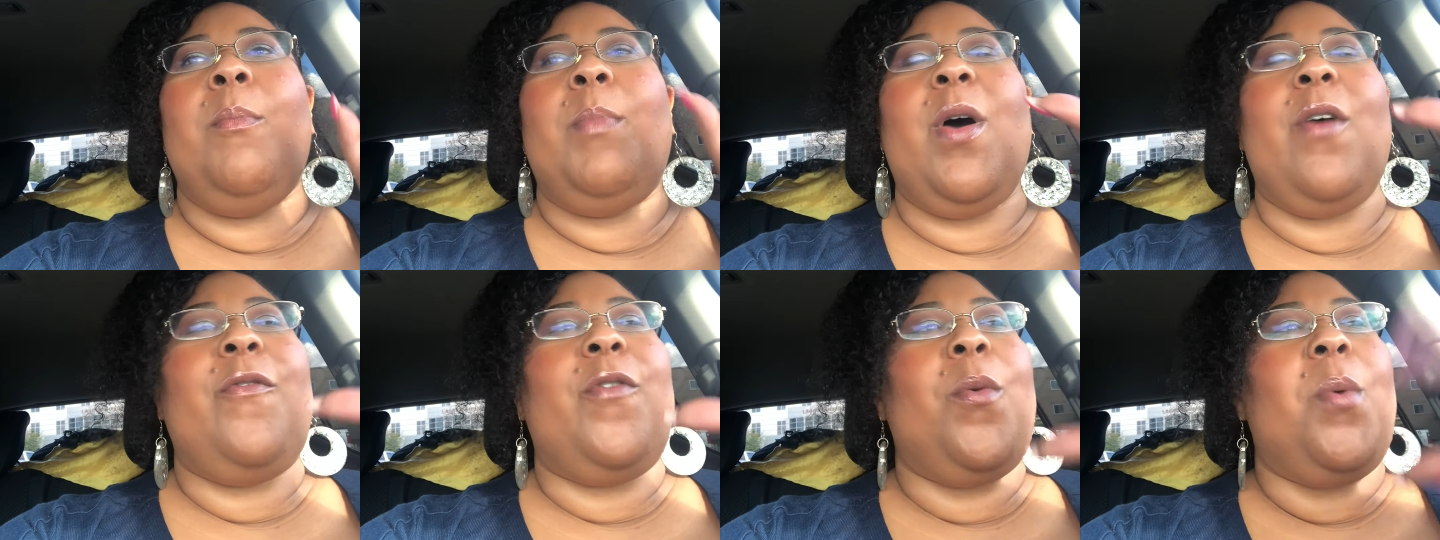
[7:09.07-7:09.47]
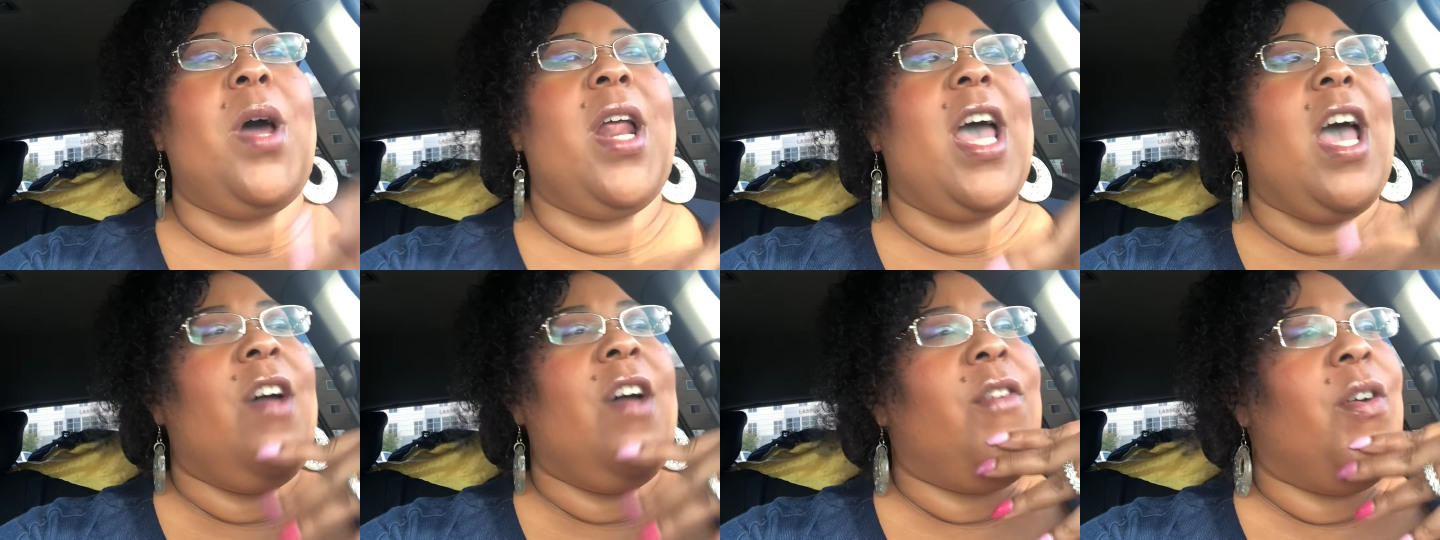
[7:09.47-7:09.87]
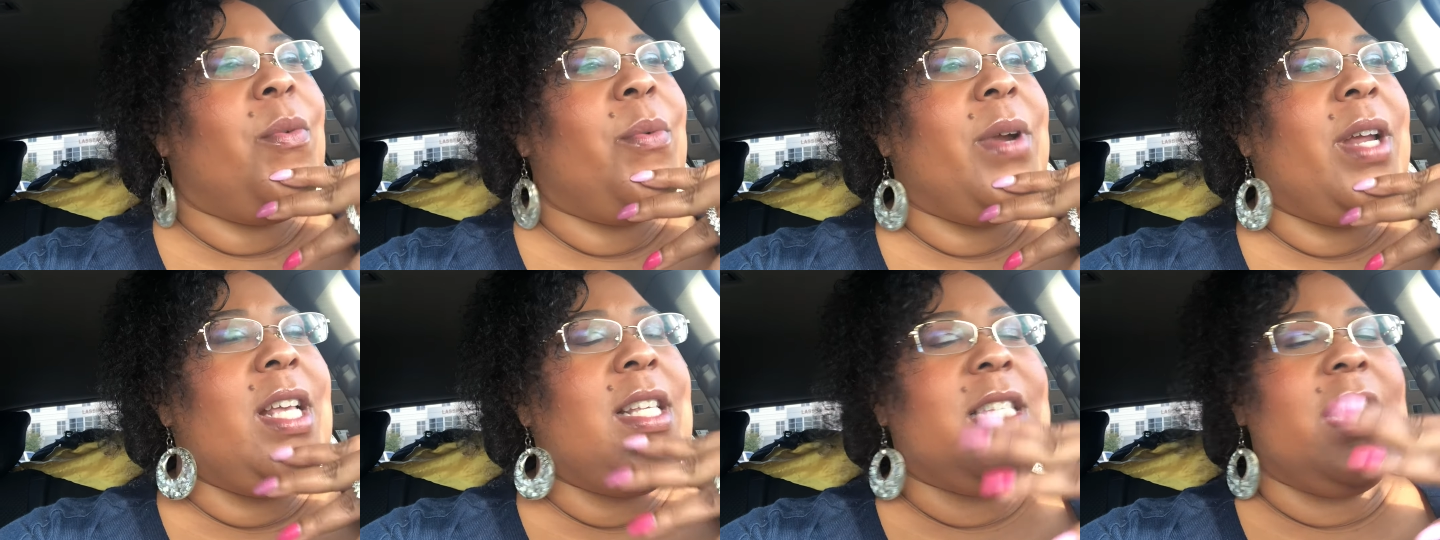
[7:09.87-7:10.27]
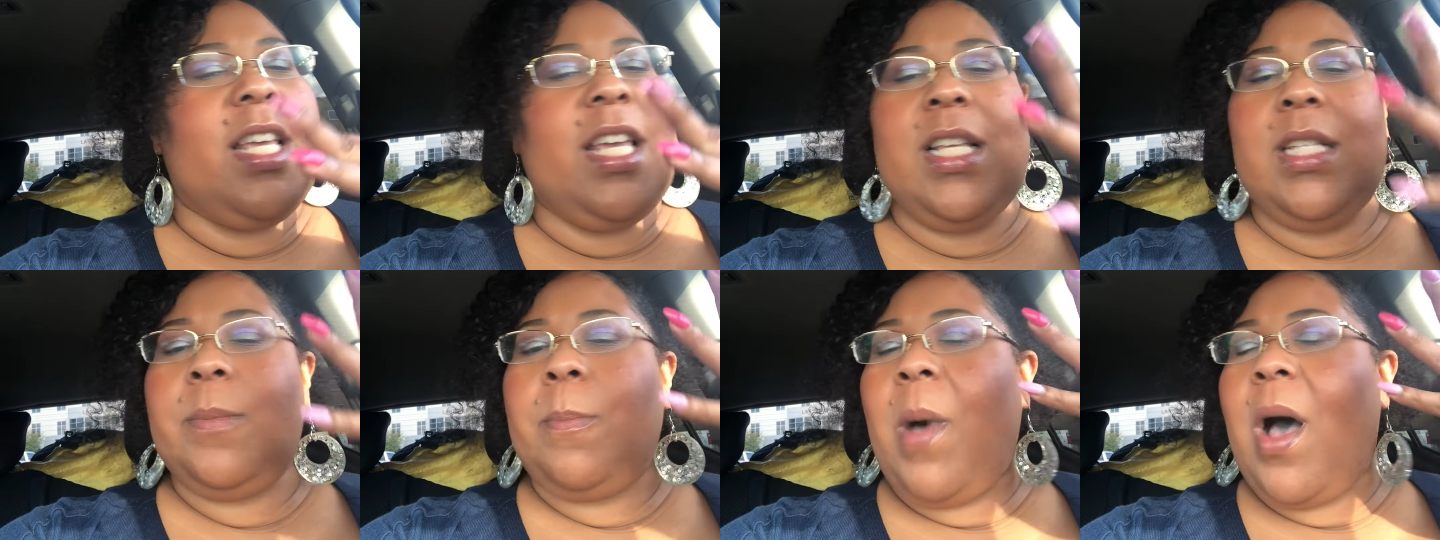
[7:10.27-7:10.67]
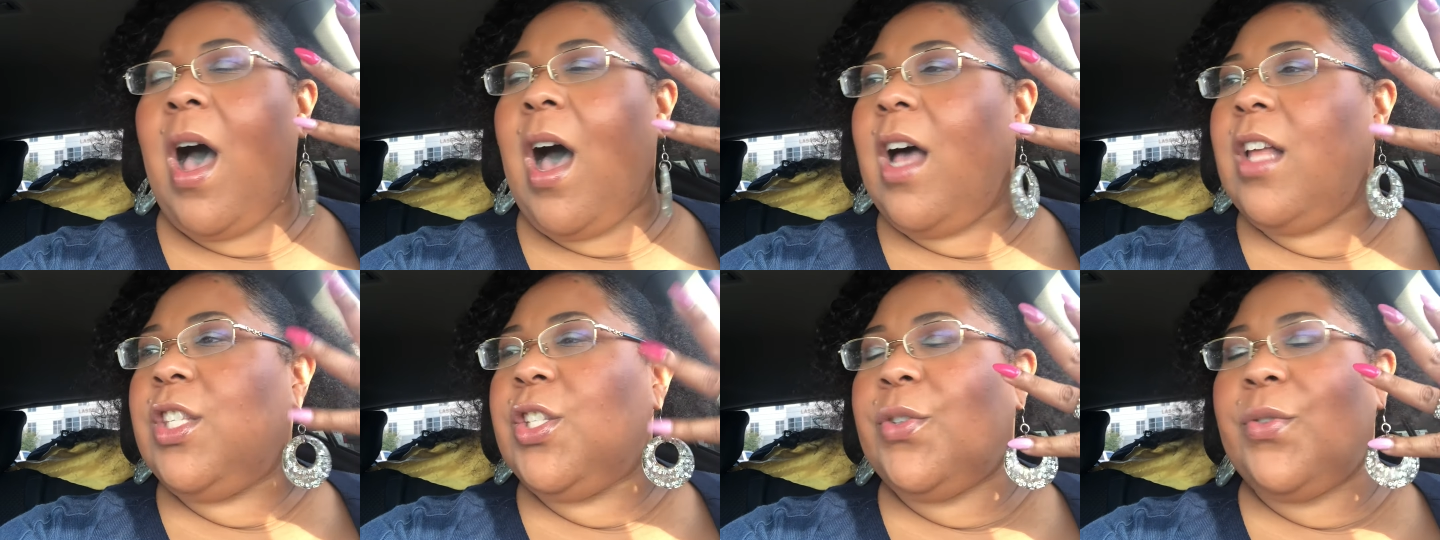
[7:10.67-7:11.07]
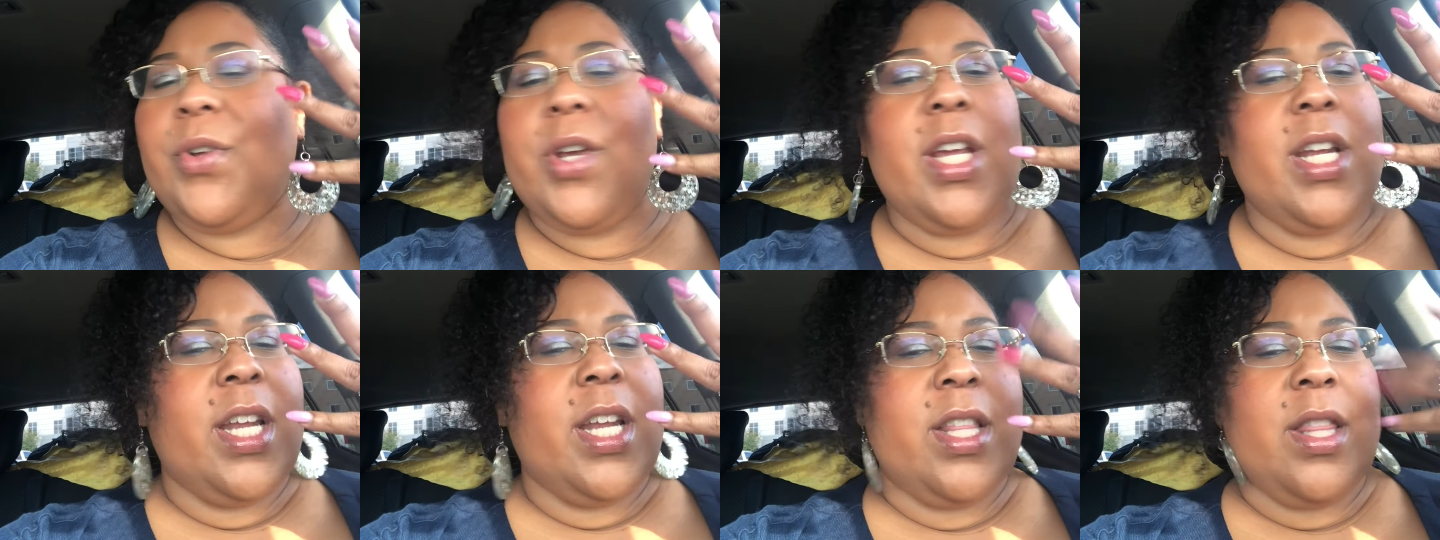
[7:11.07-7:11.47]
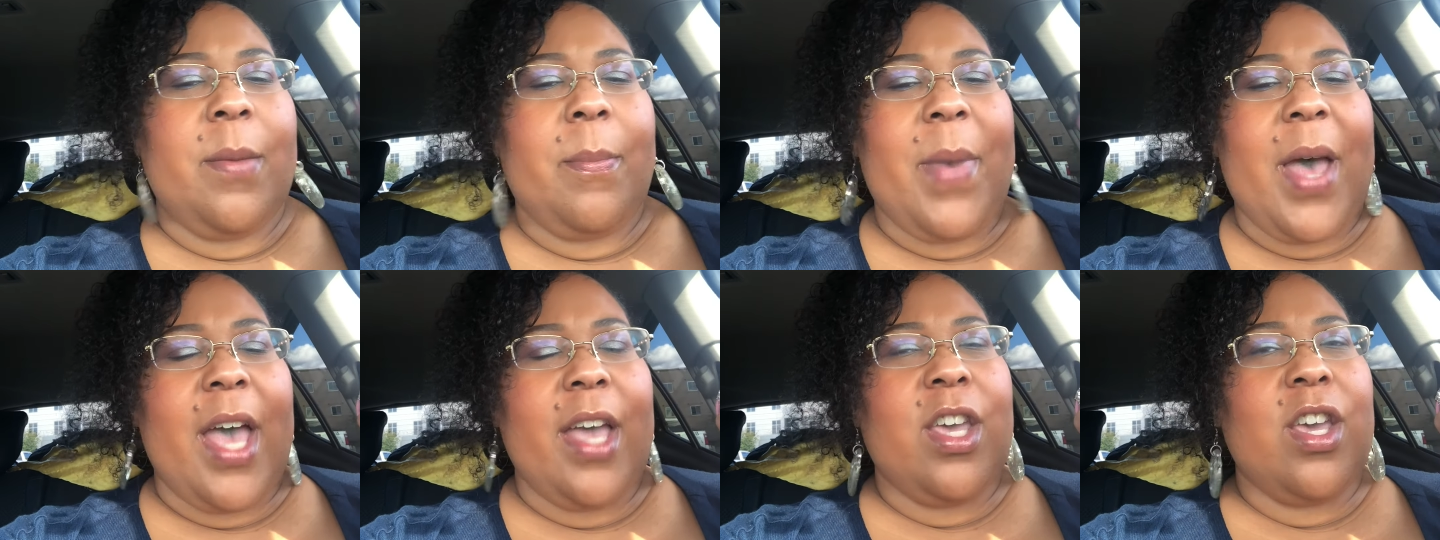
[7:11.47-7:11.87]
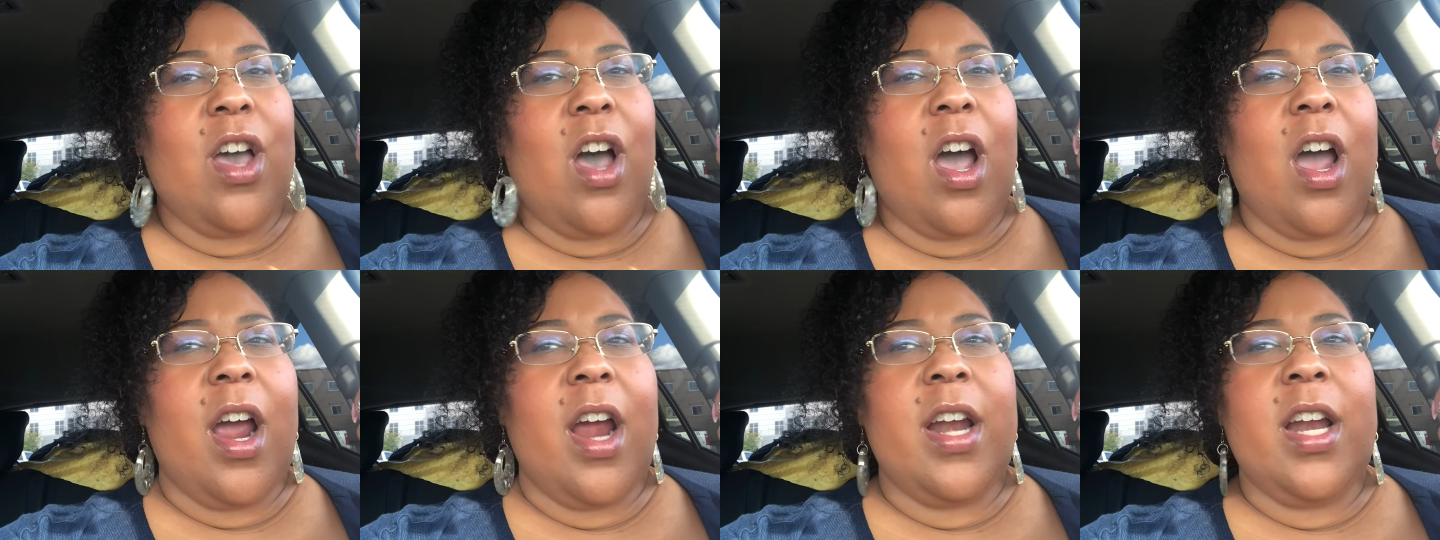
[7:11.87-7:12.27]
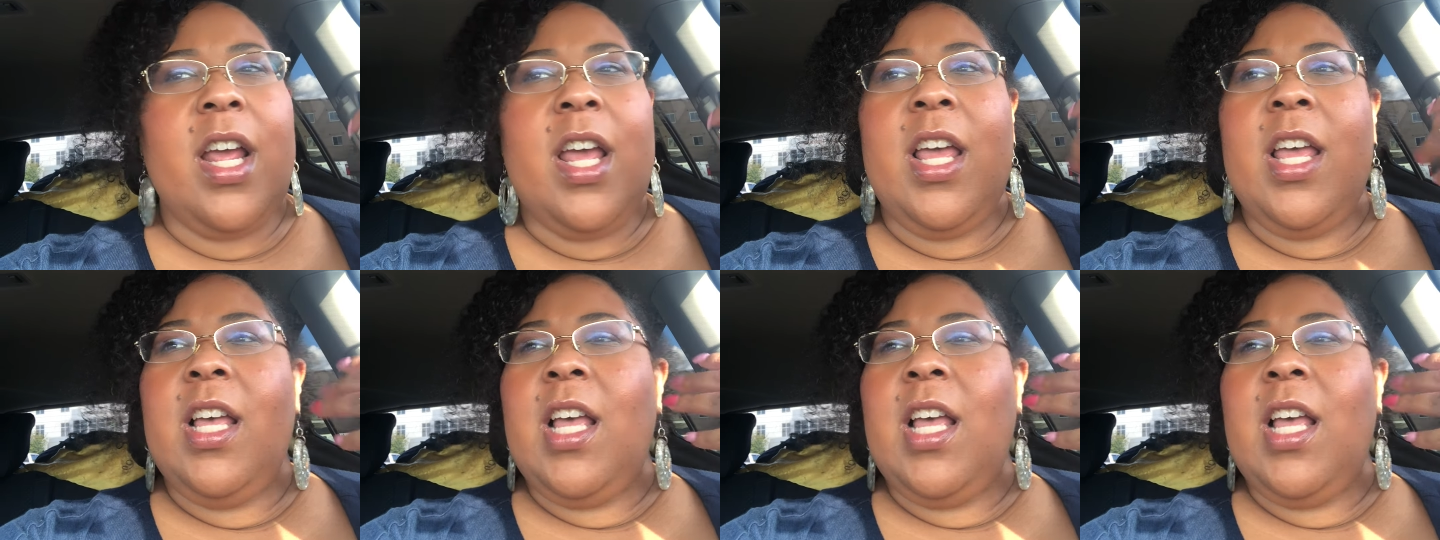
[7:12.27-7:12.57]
But for whatever reason, he's pondering in the backyard.